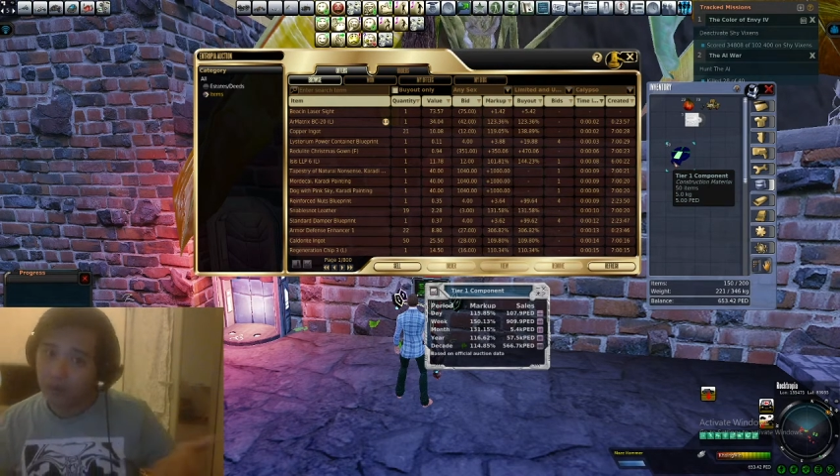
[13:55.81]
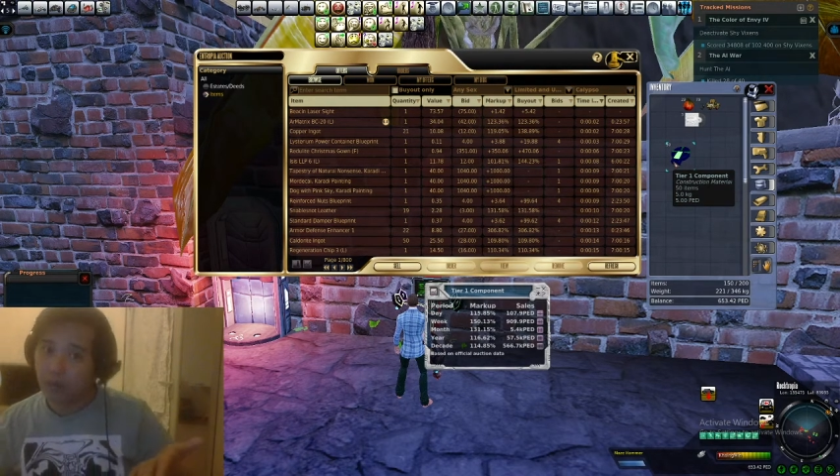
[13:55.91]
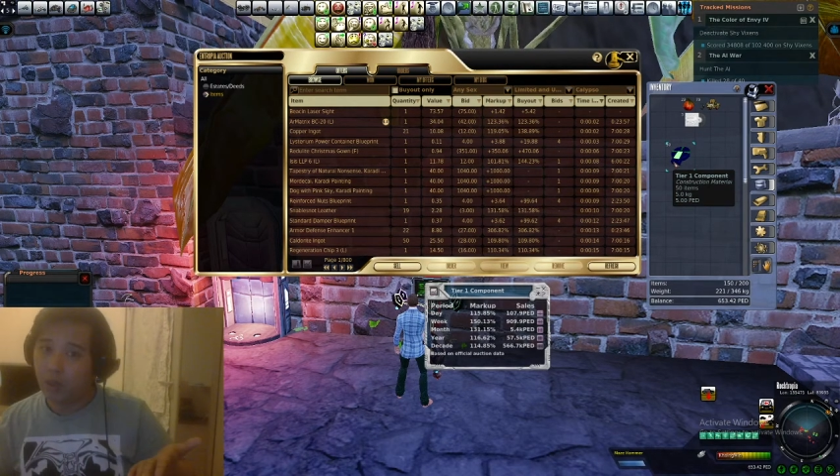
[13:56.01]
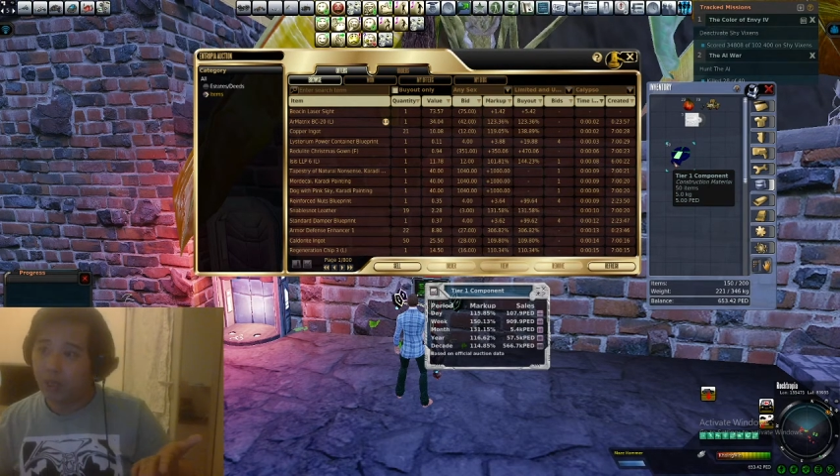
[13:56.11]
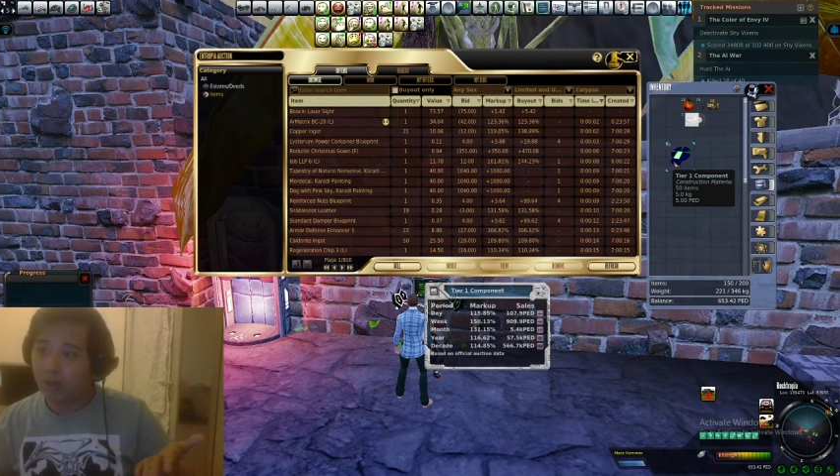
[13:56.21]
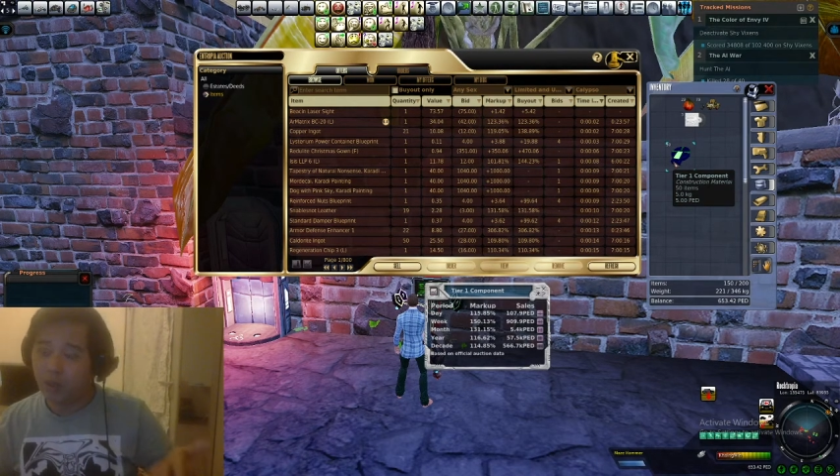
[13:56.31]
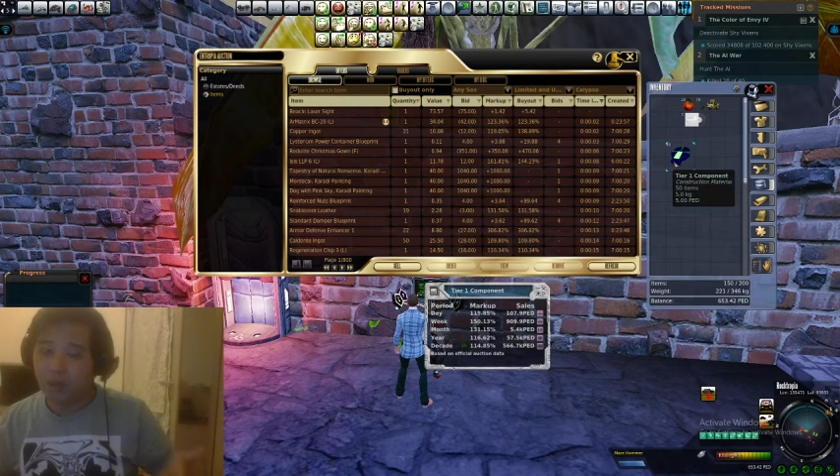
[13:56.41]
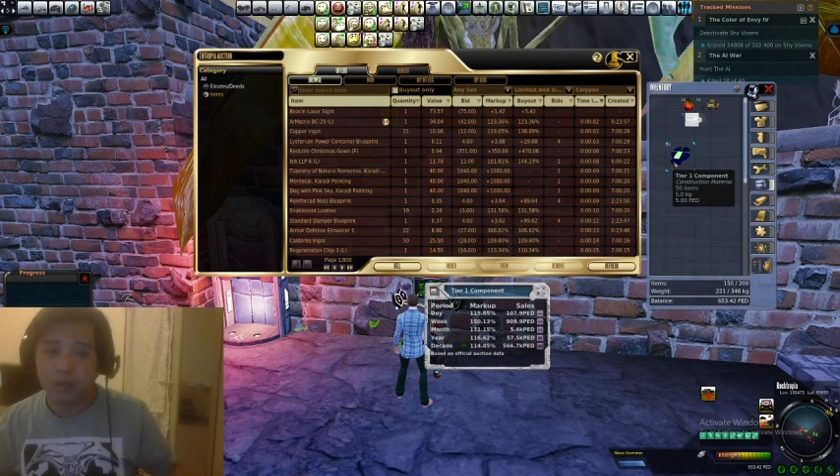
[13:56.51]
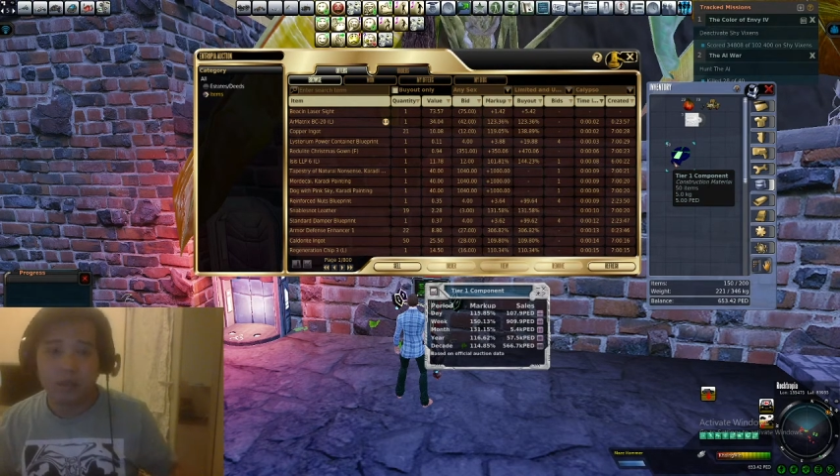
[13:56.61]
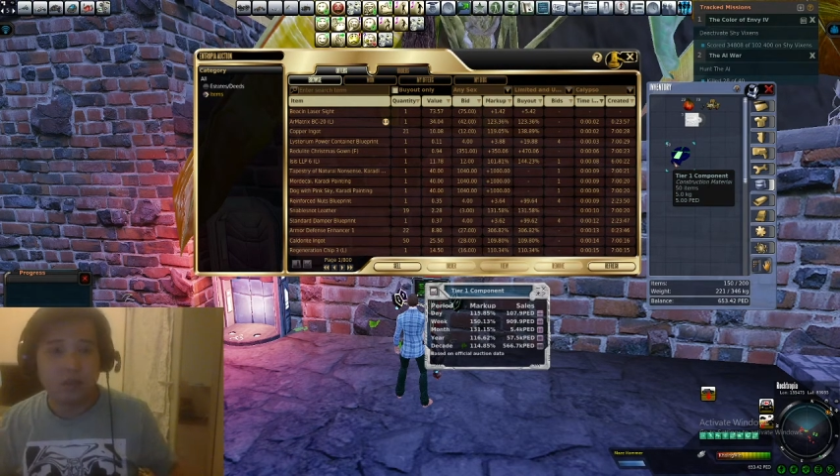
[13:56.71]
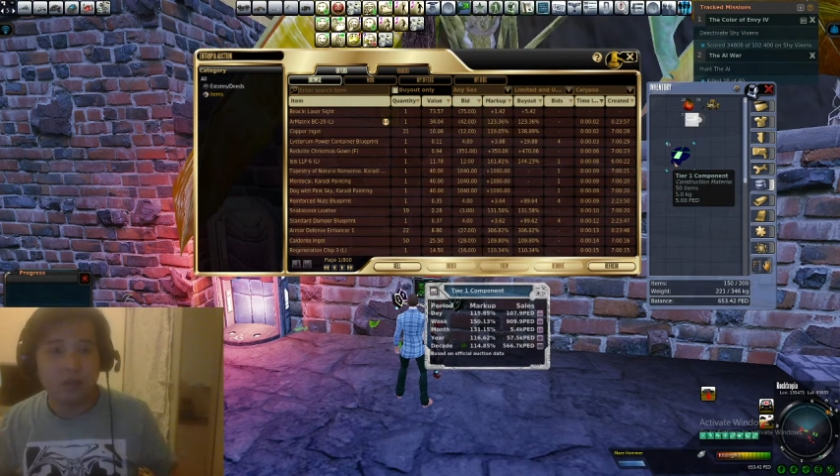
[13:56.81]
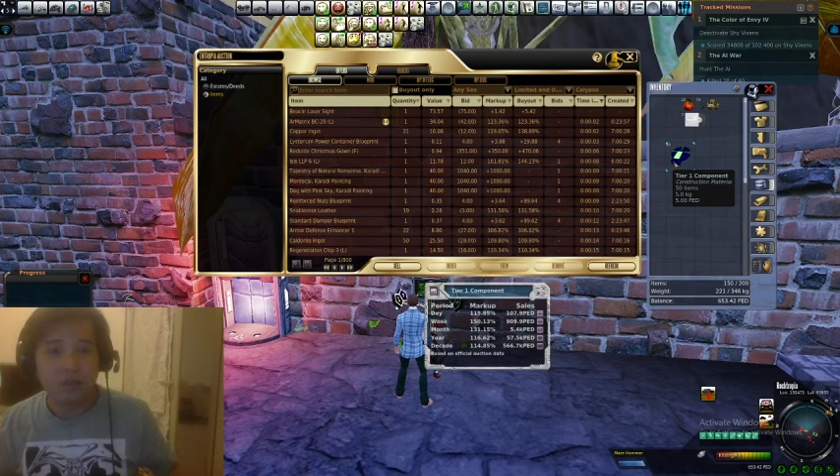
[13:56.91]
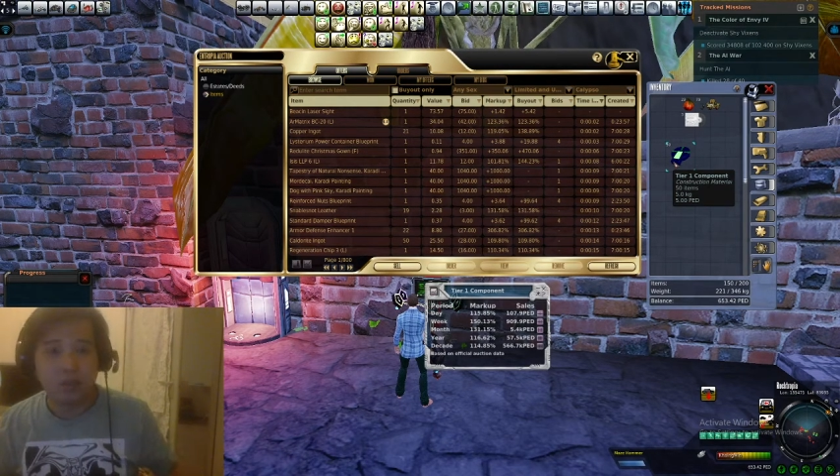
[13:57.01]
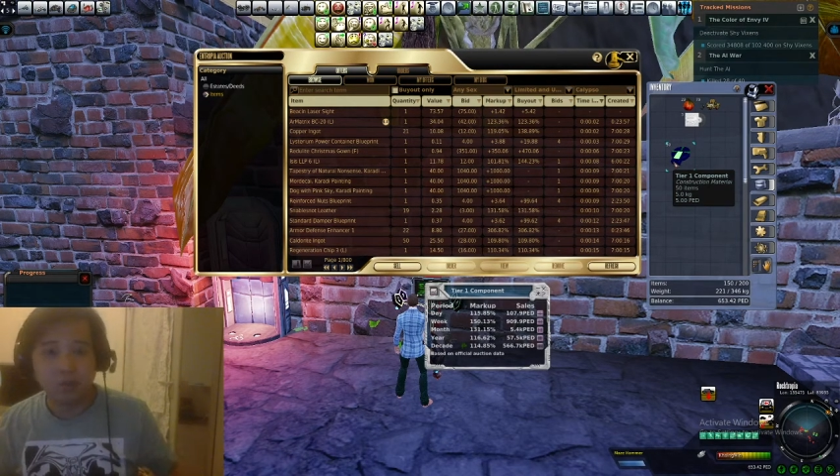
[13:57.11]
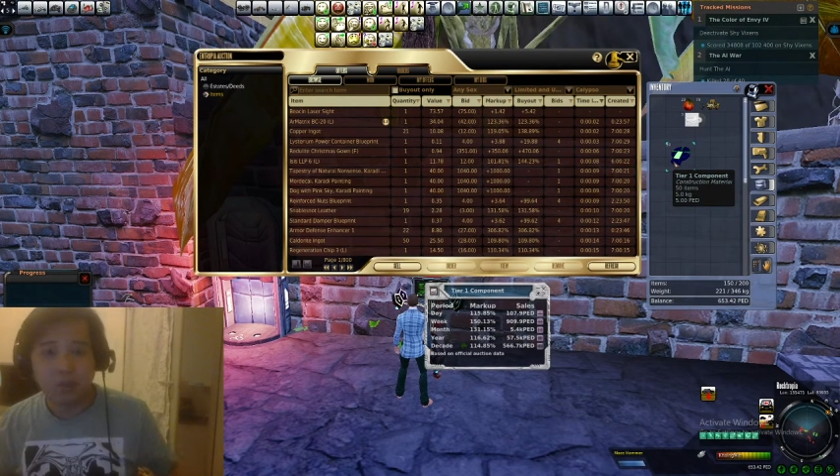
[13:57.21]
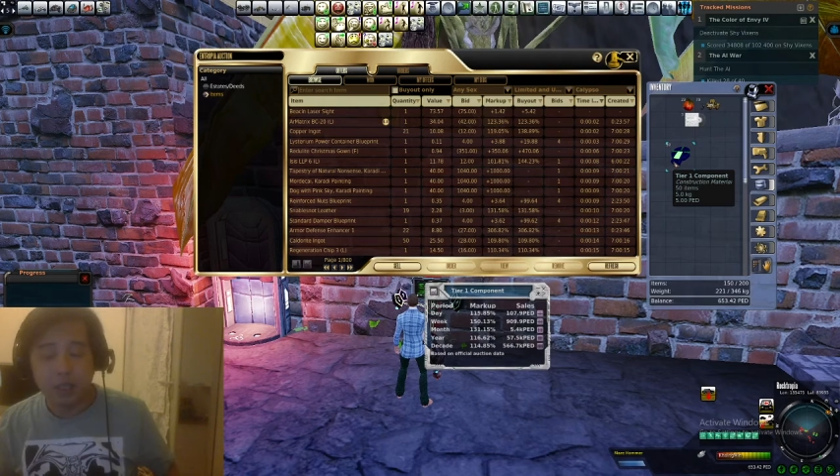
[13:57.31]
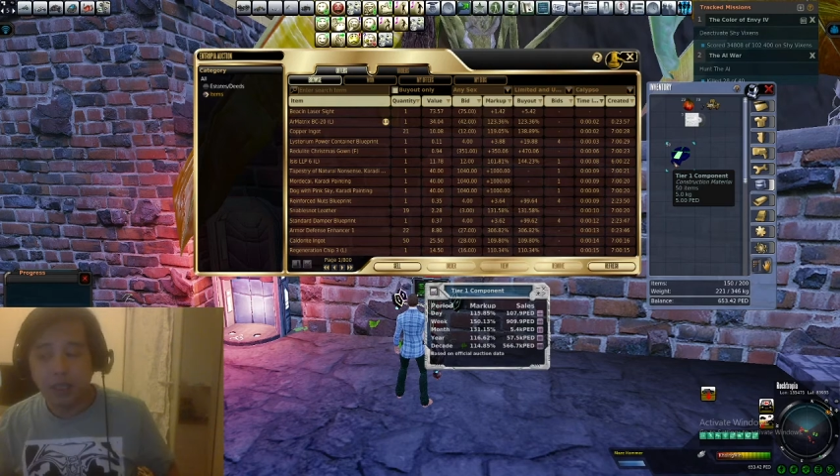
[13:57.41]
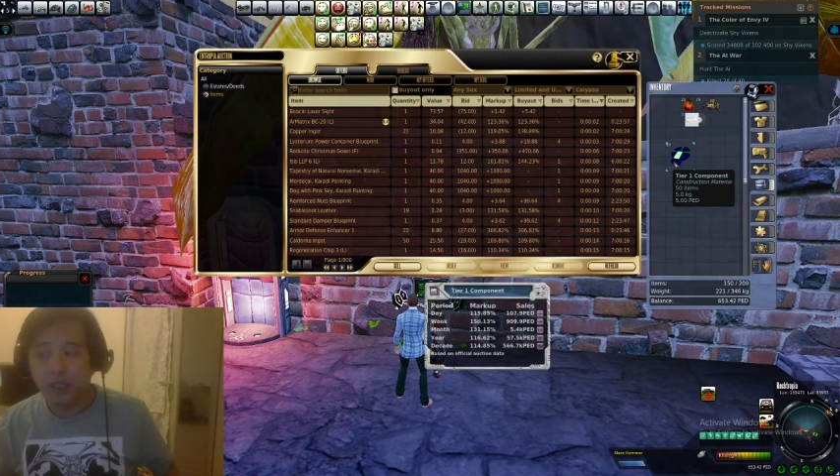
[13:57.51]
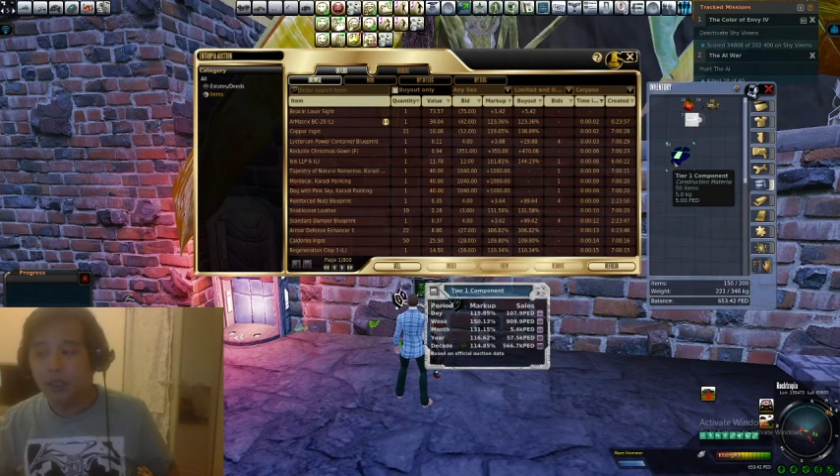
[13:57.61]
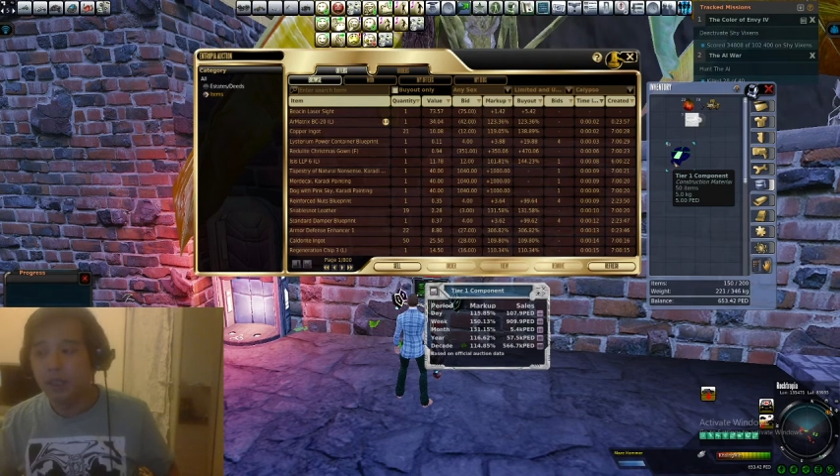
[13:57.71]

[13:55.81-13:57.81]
Why not, right?